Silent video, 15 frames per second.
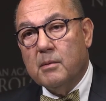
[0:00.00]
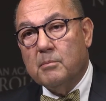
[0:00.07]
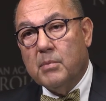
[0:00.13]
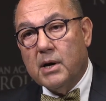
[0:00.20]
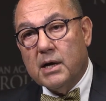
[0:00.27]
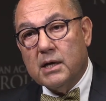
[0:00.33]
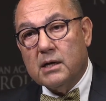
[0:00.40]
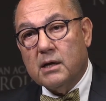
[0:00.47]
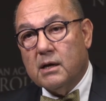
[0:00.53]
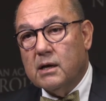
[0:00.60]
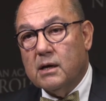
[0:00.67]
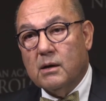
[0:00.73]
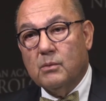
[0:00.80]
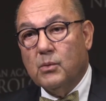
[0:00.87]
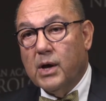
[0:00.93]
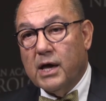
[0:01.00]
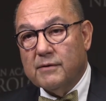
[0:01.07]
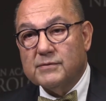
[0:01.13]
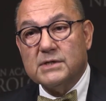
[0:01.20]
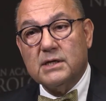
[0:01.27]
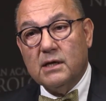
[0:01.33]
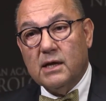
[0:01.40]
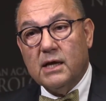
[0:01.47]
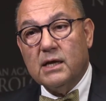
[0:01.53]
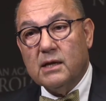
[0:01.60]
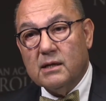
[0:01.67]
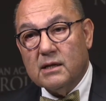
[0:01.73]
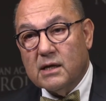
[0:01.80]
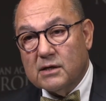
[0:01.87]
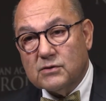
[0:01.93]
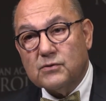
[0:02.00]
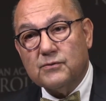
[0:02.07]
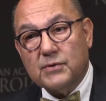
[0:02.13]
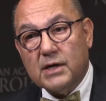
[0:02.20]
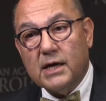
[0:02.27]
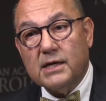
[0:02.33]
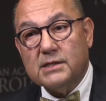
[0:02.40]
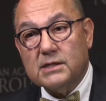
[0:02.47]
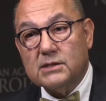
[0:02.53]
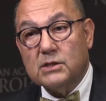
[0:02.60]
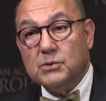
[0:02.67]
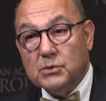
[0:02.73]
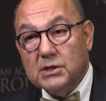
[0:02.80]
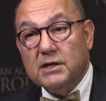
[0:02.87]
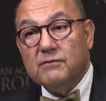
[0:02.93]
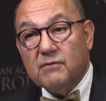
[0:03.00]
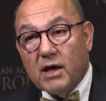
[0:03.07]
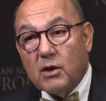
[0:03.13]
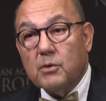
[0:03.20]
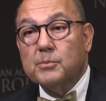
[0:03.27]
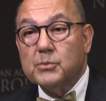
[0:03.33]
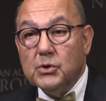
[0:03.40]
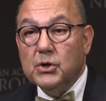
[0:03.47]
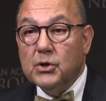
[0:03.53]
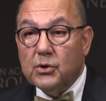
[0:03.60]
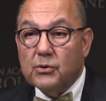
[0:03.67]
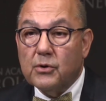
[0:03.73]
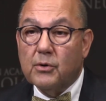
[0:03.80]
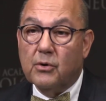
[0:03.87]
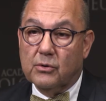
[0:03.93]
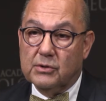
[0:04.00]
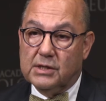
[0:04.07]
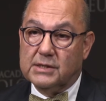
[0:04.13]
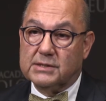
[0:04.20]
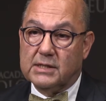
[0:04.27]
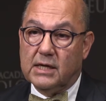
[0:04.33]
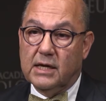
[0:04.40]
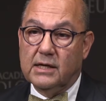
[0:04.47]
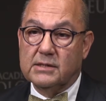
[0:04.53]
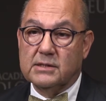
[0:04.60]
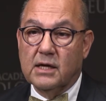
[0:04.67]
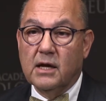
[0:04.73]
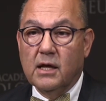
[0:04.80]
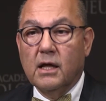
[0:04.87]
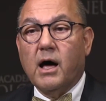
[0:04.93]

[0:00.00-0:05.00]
but we have seen in lots of cases who develop neuro disease